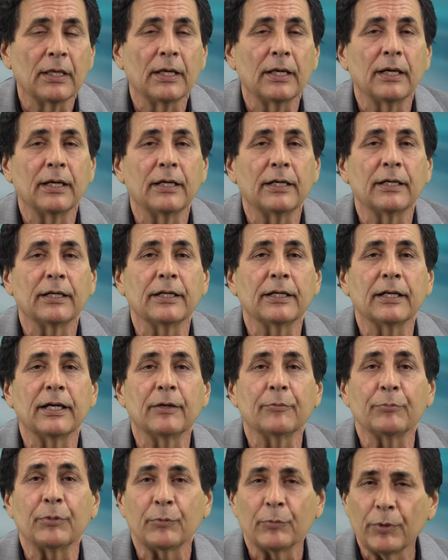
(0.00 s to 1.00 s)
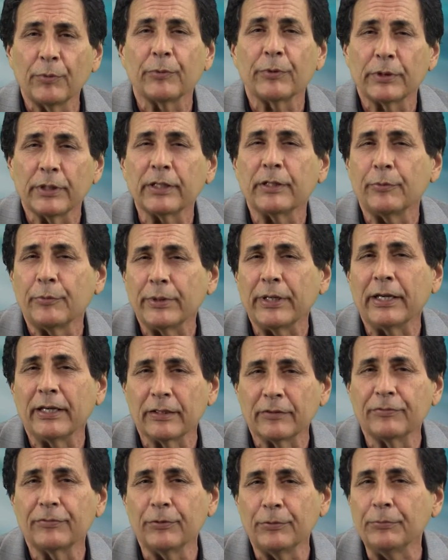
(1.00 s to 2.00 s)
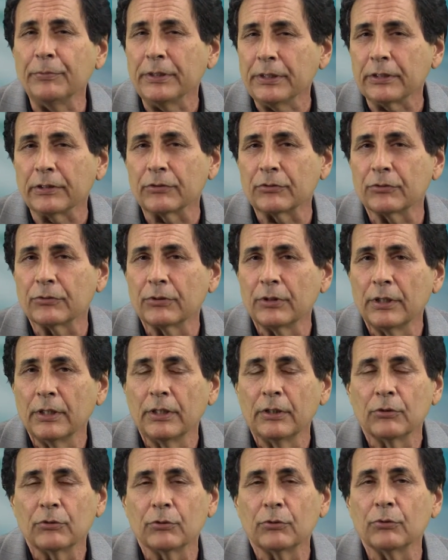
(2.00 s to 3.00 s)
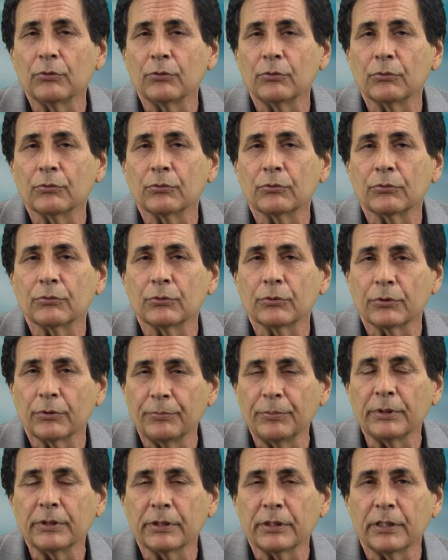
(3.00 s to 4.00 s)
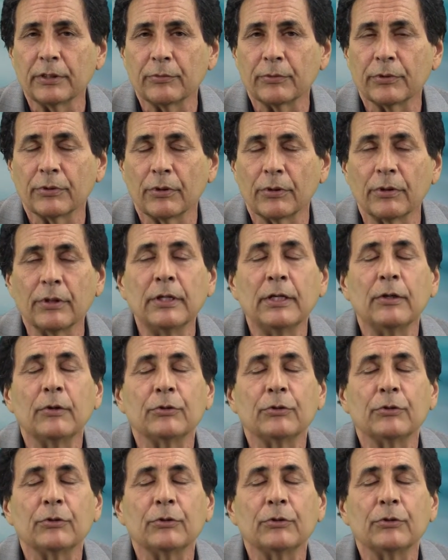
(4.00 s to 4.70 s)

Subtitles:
But we were lucky. We had a few minutes to communicate with her.